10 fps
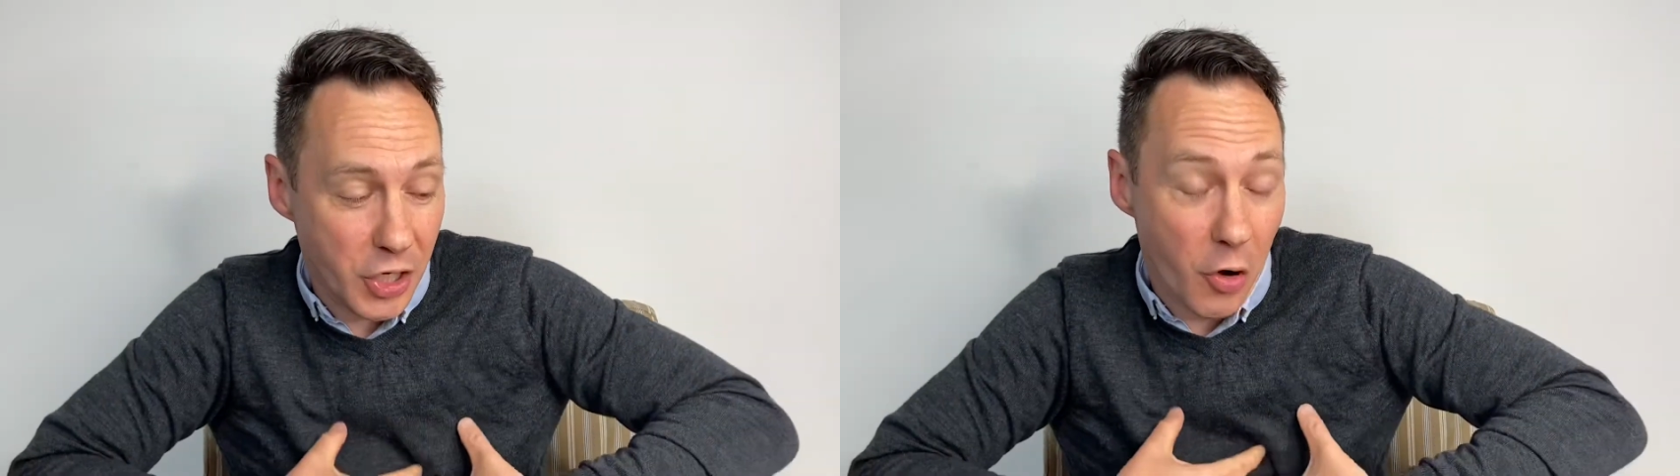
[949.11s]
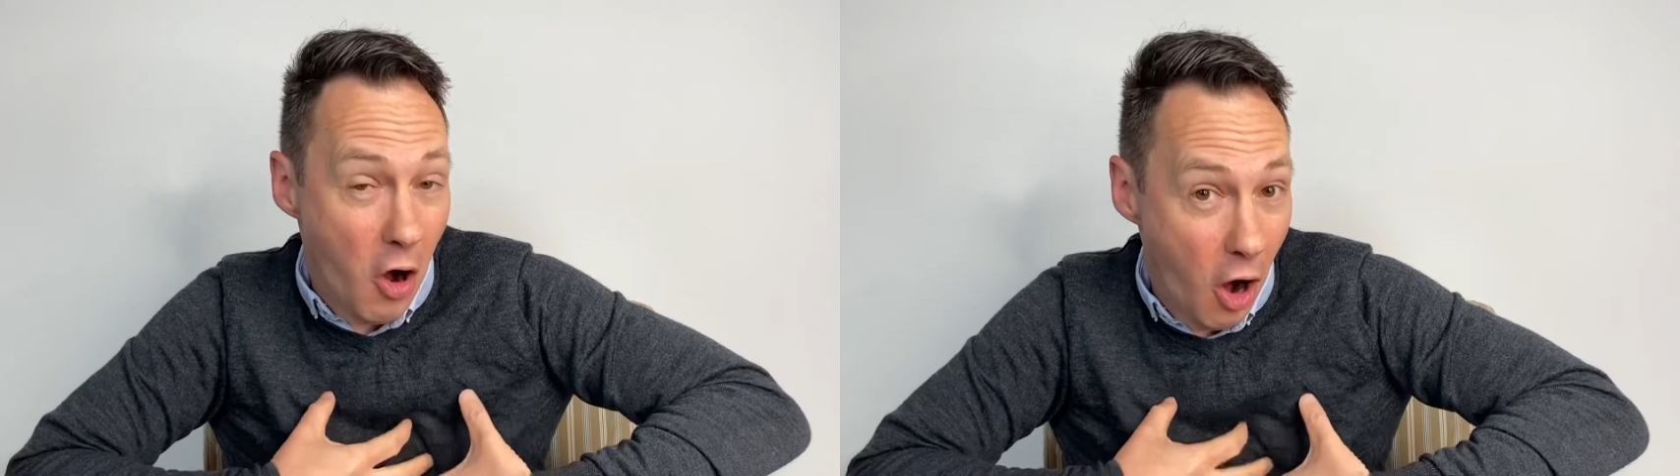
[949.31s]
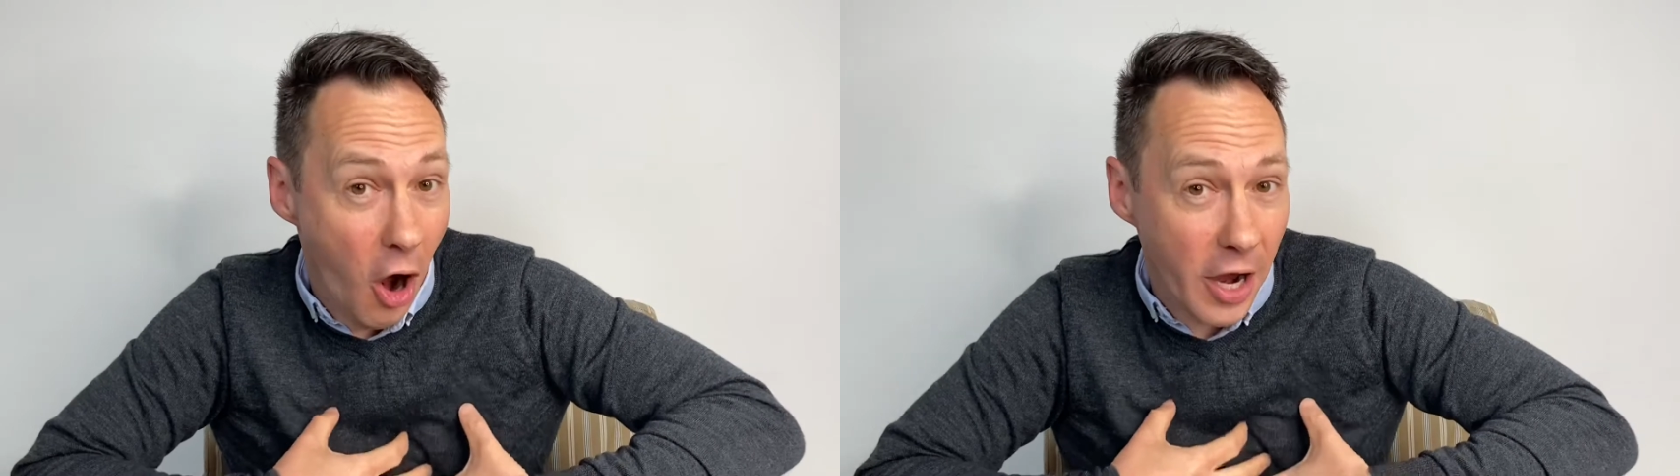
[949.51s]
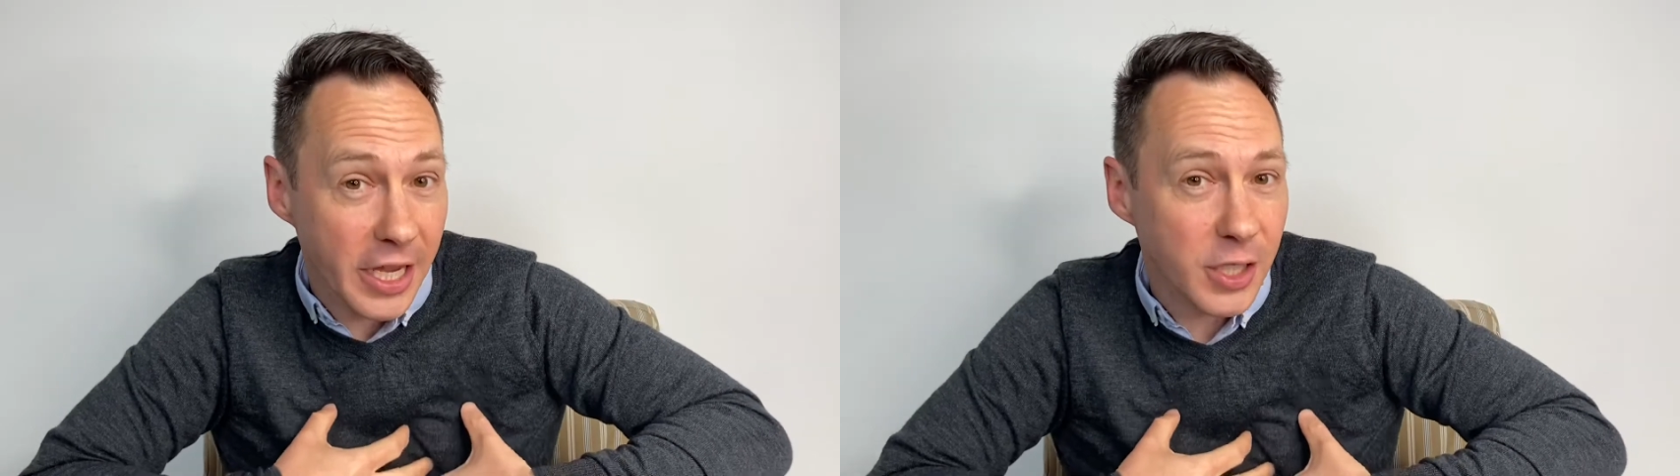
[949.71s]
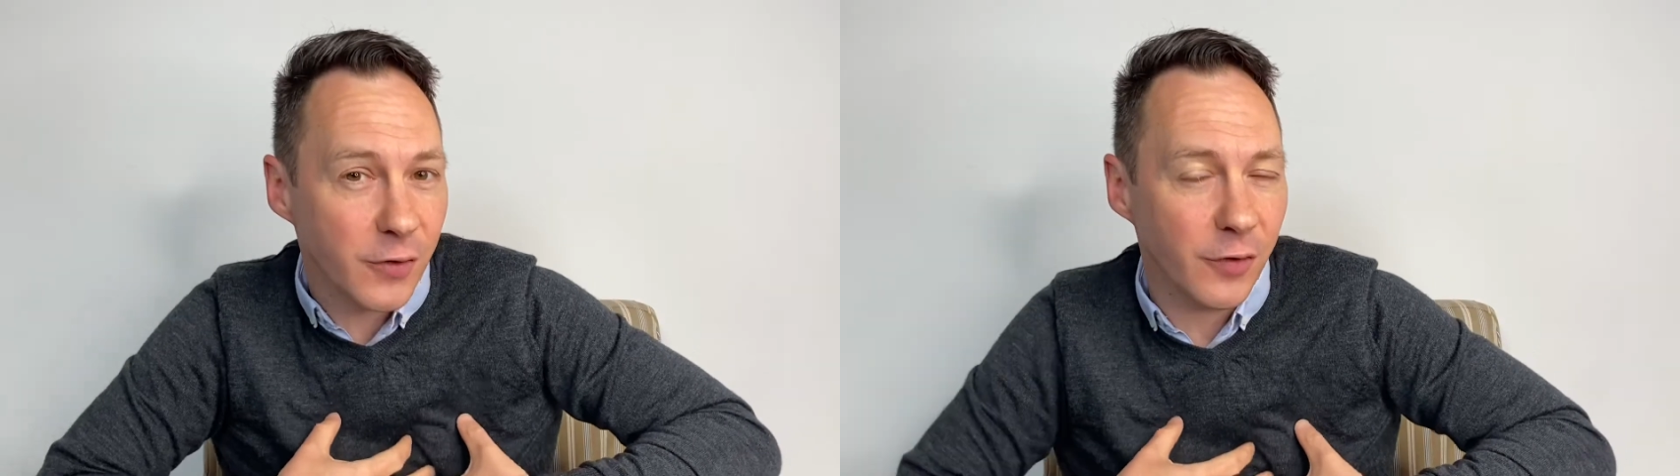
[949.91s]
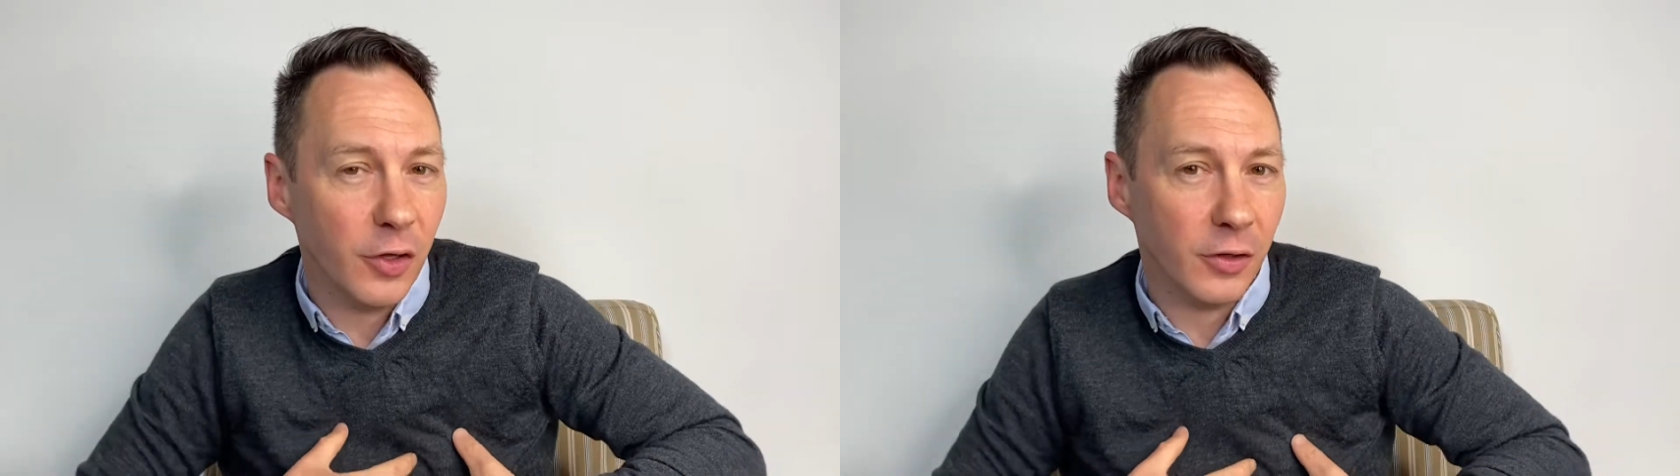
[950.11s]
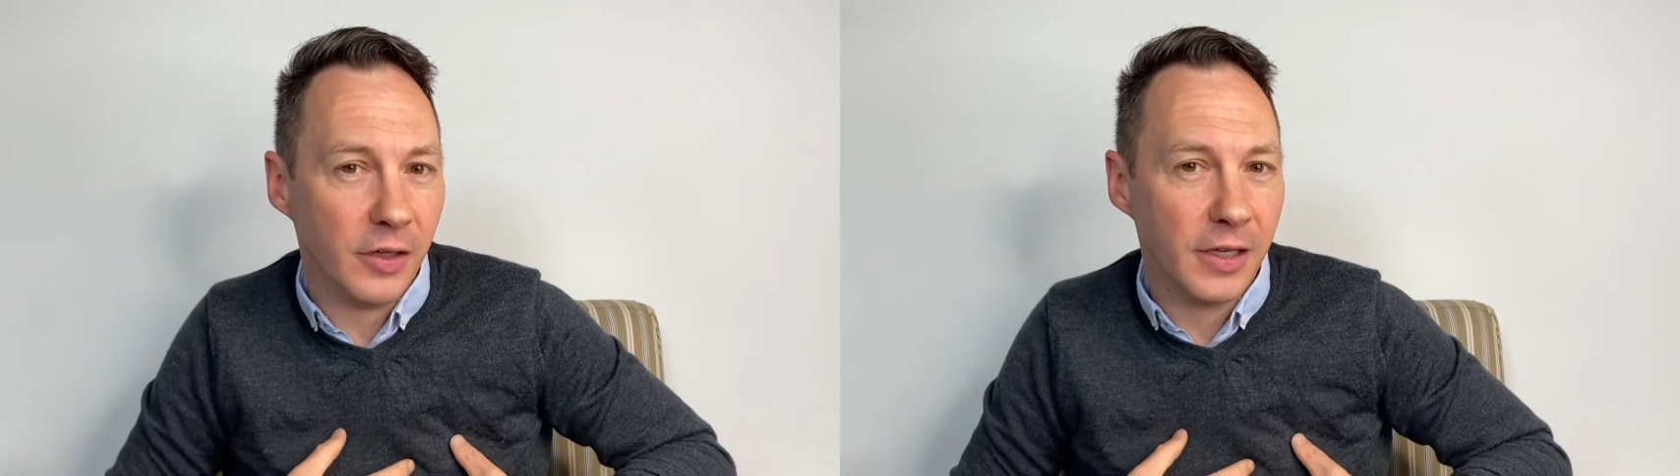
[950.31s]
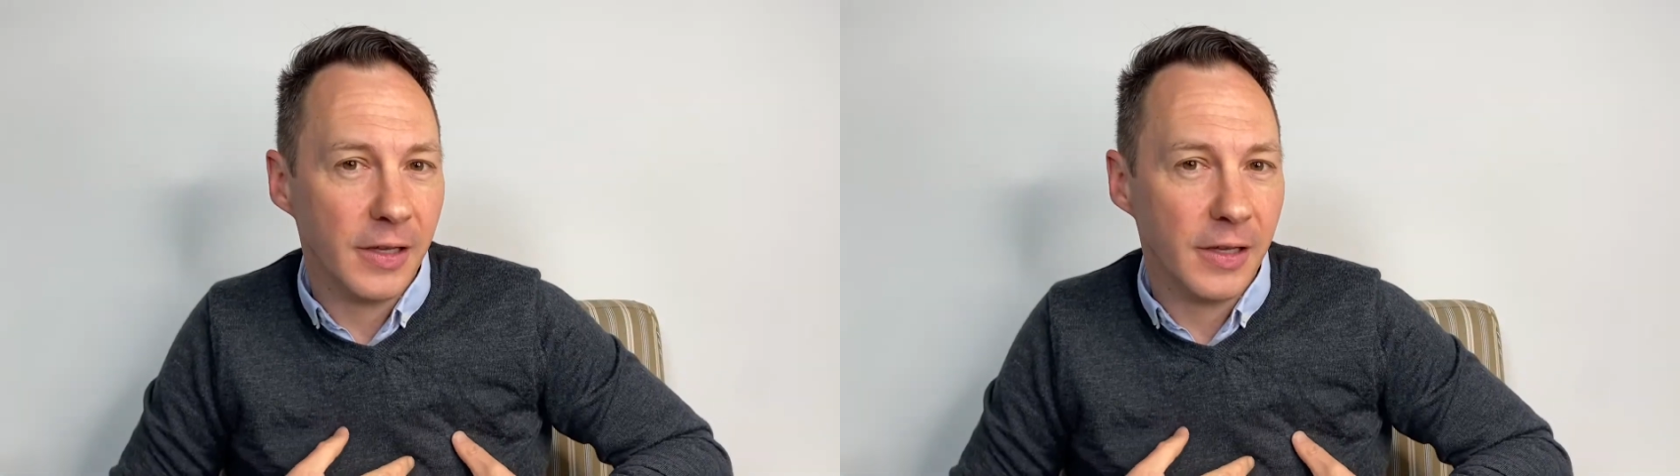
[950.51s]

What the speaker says: your heart is full.